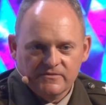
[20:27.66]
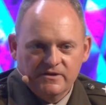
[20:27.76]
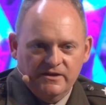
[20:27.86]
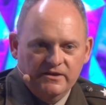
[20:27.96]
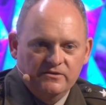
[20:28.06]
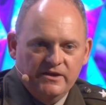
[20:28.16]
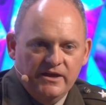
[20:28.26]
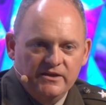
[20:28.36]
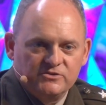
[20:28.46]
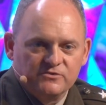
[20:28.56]
and
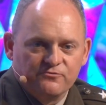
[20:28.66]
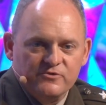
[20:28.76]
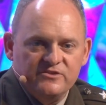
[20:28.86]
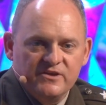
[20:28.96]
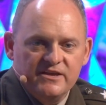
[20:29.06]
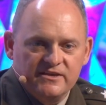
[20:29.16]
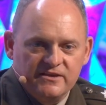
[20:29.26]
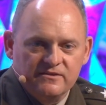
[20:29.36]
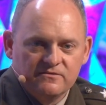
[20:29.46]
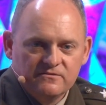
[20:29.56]
it's a free
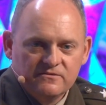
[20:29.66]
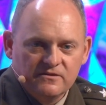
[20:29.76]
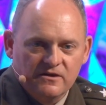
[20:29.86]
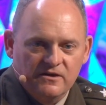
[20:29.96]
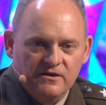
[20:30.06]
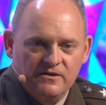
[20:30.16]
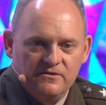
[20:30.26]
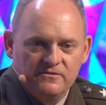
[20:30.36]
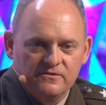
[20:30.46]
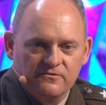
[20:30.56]
thinking
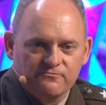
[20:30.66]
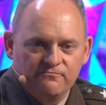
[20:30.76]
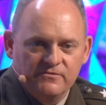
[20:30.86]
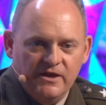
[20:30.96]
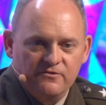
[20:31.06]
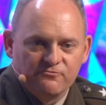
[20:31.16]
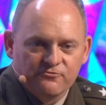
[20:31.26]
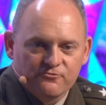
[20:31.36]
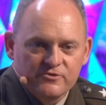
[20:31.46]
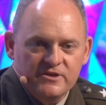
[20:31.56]
and
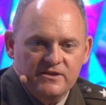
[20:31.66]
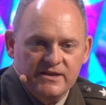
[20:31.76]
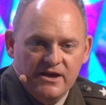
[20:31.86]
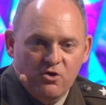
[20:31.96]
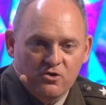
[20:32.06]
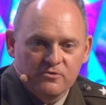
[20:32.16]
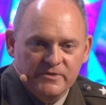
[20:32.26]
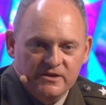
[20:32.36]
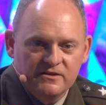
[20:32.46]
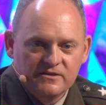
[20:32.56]
free
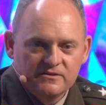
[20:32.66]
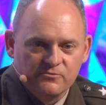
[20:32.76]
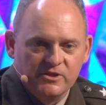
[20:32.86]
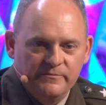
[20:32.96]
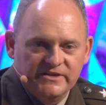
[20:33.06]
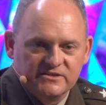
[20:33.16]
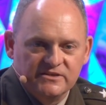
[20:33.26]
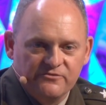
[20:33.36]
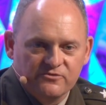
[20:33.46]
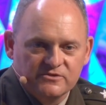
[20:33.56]
army that really makes a
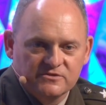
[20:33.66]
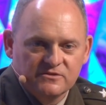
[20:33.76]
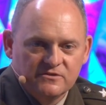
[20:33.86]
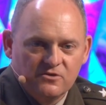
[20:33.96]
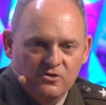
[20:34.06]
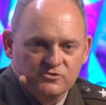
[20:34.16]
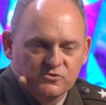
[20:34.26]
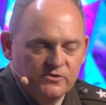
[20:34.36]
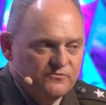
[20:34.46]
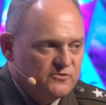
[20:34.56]
difference on the
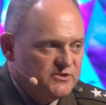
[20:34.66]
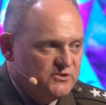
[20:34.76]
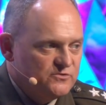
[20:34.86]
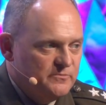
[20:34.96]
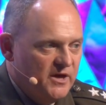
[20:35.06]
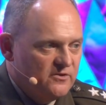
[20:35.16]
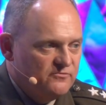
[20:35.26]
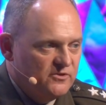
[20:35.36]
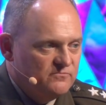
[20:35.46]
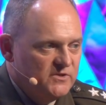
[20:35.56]
21st century
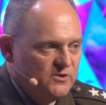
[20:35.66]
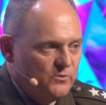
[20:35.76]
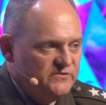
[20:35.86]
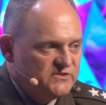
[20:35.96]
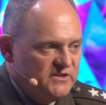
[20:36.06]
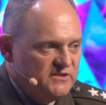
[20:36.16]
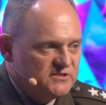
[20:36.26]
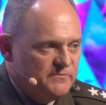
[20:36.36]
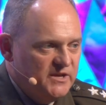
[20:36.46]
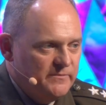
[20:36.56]
battlefield. We've seen
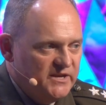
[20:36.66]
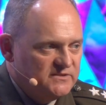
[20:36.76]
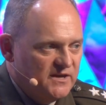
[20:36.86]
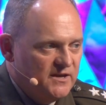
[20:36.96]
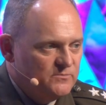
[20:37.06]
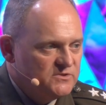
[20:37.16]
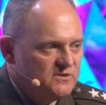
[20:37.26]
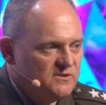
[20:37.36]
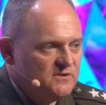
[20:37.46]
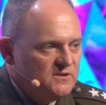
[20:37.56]
this many times.
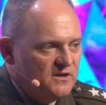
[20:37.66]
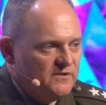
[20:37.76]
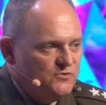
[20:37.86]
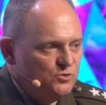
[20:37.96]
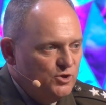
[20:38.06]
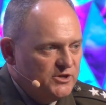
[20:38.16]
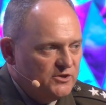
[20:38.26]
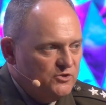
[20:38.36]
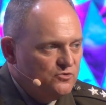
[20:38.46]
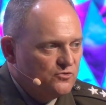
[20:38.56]
If you look
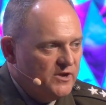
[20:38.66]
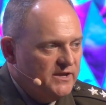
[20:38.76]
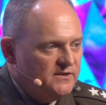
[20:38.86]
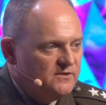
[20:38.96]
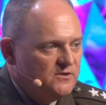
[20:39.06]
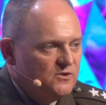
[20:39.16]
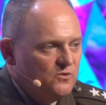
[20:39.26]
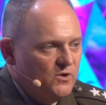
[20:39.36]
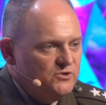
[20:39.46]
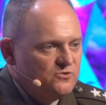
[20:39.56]
at Ukraine,
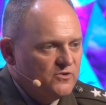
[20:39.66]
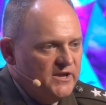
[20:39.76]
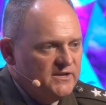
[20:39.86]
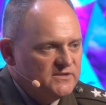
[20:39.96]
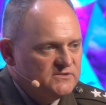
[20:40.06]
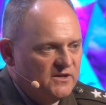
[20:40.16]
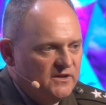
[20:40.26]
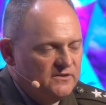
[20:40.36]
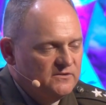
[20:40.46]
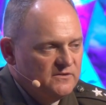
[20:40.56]
what Ukraine has
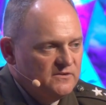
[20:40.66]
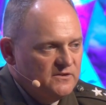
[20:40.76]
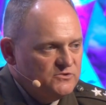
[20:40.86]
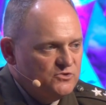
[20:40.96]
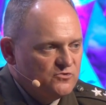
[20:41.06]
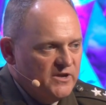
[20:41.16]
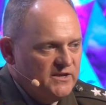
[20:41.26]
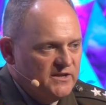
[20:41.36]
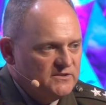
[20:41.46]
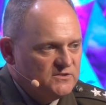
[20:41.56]
done is Ukraine
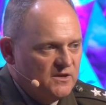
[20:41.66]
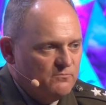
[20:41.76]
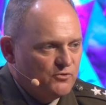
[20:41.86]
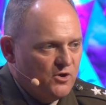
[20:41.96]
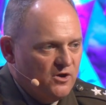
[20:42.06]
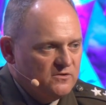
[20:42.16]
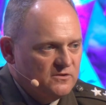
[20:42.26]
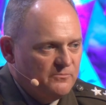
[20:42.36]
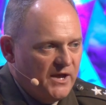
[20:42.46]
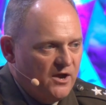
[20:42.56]
has brought
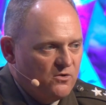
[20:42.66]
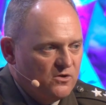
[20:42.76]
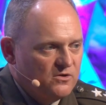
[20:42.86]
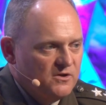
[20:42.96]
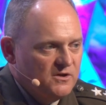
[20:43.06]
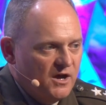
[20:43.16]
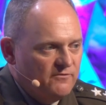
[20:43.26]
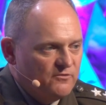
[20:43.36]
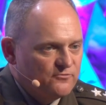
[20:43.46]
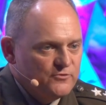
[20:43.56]
the power of
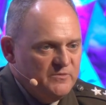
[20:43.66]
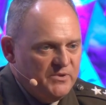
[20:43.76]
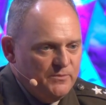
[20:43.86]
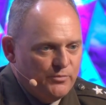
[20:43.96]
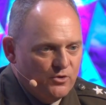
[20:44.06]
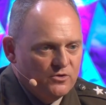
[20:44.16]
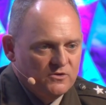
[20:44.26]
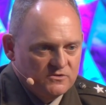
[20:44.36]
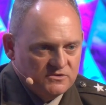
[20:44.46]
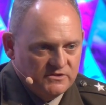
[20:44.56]
a free people
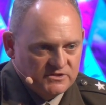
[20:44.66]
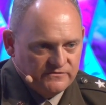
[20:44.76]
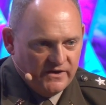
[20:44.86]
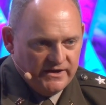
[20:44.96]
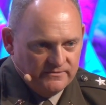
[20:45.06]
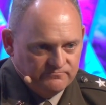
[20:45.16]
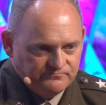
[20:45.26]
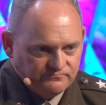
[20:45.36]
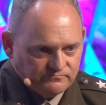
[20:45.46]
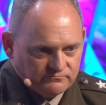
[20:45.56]
to this fight.
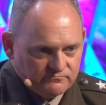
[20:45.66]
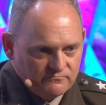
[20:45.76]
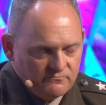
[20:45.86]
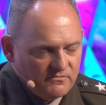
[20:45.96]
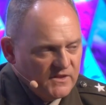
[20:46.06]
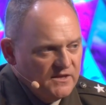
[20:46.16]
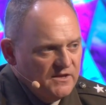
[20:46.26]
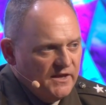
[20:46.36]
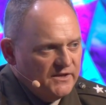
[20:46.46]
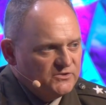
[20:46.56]

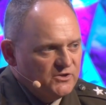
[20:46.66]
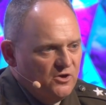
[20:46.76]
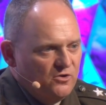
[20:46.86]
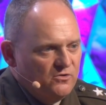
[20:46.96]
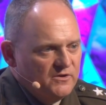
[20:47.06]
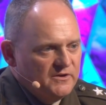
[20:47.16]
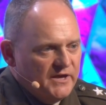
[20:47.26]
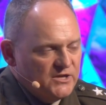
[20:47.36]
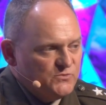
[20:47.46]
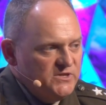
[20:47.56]
And so
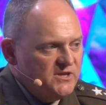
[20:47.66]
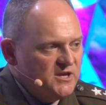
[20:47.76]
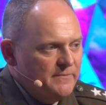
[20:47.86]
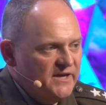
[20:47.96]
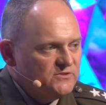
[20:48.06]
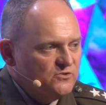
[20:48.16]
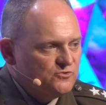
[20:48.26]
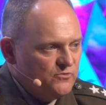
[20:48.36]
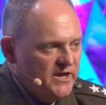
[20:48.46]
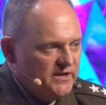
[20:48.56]
as we think about the
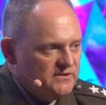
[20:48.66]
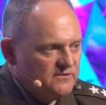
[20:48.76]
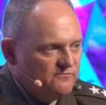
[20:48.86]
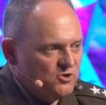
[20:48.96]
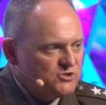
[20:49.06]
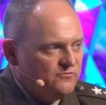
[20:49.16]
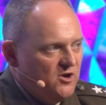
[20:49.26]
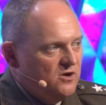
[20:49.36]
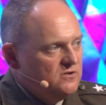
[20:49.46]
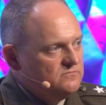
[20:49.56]
threat, first of all,